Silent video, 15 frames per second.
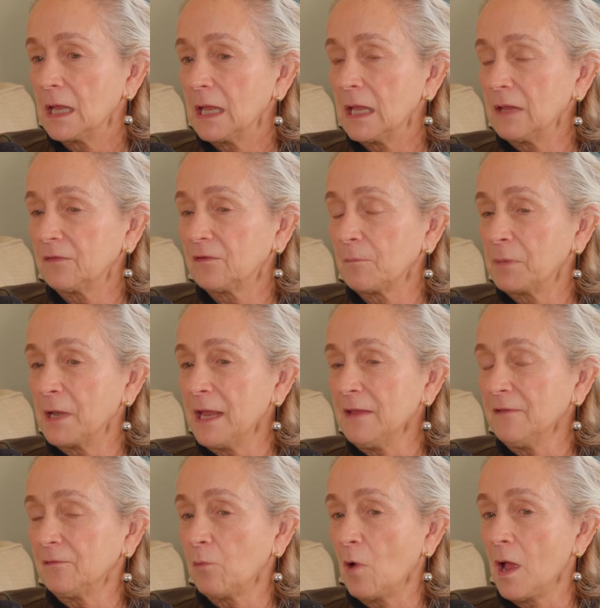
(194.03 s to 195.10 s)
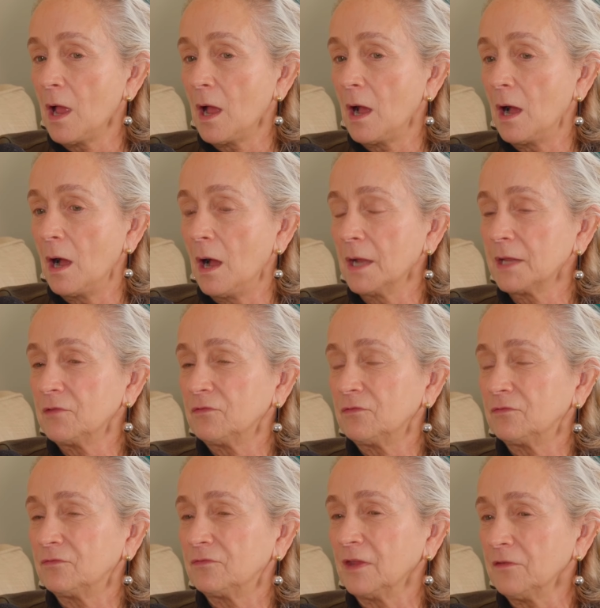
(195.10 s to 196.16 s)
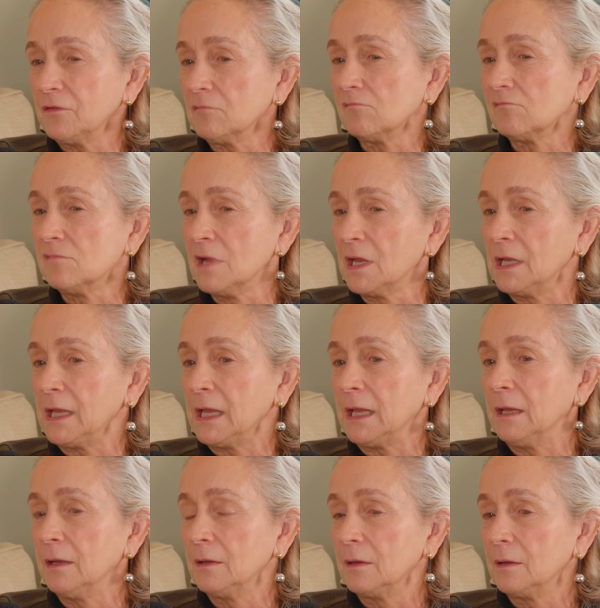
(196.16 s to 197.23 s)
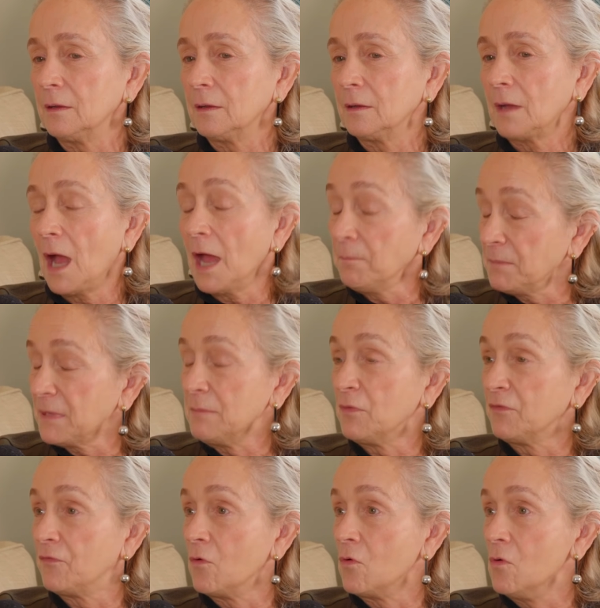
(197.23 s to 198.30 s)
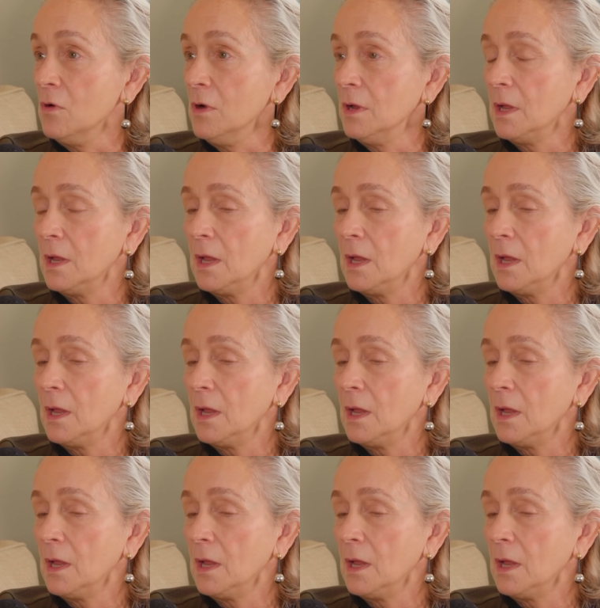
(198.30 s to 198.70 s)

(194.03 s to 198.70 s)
it's a place where I hadn't been before.